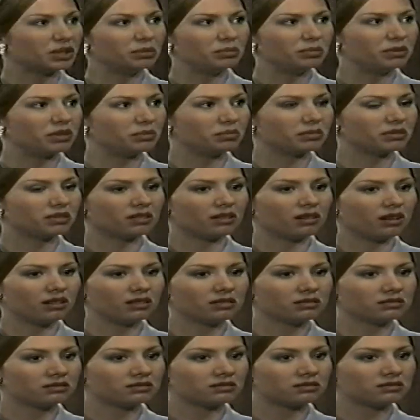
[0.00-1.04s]
you people are
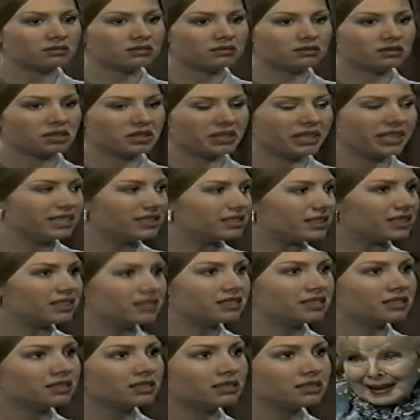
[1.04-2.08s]
all crazy.
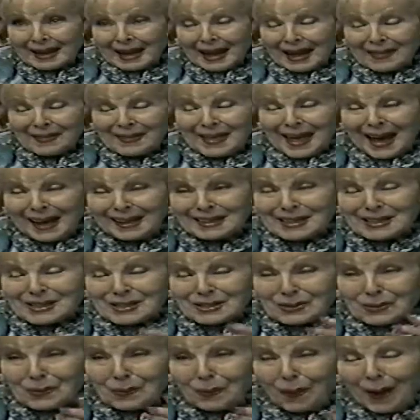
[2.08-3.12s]
That
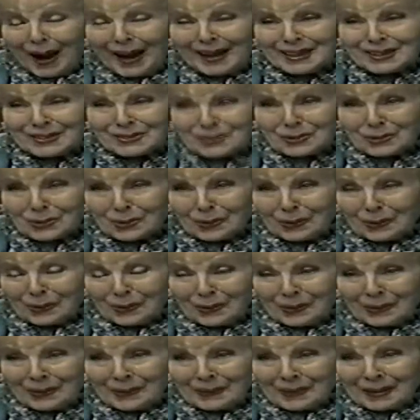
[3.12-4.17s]
is quite true.
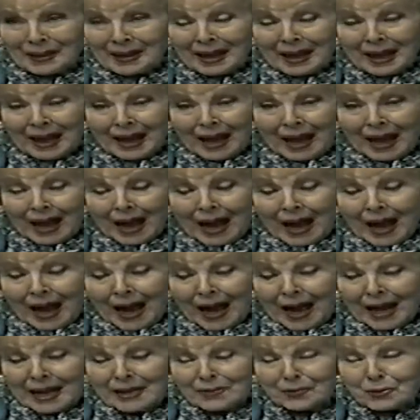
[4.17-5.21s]

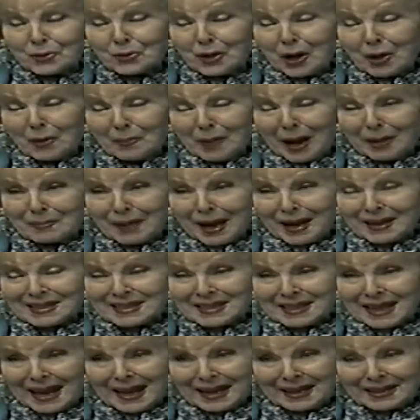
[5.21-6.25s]
If you don't mind my
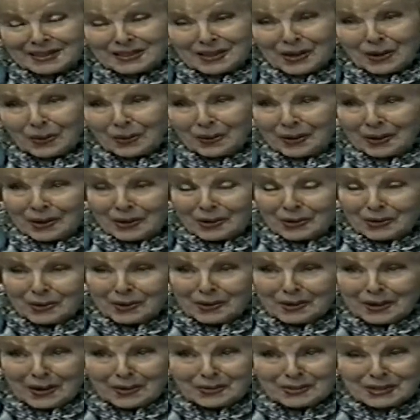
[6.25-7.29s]
saying so,
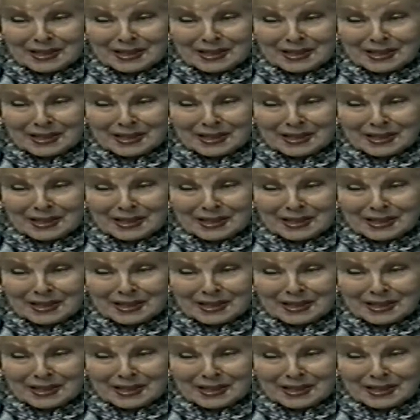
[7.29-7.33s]
you're no